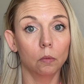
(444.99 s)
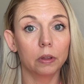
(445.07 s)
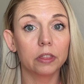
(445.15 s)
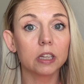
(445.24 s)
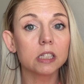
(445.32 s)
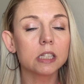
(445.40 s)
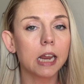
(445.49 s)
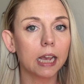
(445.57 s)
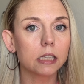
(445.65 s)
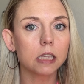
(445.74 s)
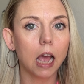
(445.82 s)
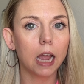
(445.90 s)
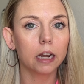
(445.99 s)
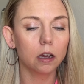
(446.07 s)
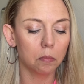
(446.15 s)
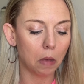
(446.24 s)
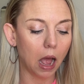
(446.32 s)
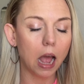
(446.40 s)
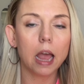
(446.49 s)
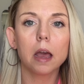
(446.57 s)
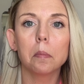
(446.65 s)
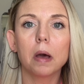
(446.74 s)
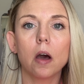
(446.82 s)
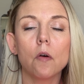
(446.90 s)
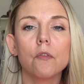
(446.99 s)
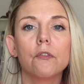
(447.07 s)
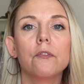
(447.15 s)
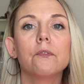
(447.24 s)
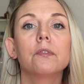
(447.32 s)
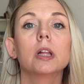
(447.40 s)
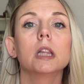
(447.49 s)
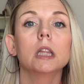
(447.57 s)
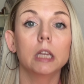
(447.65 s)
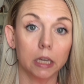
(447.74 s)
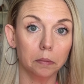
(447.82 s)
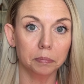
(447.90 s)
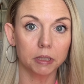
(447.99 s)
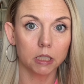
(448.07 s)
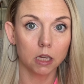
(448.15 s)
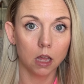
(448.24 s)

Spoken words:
with this next item, I about flipped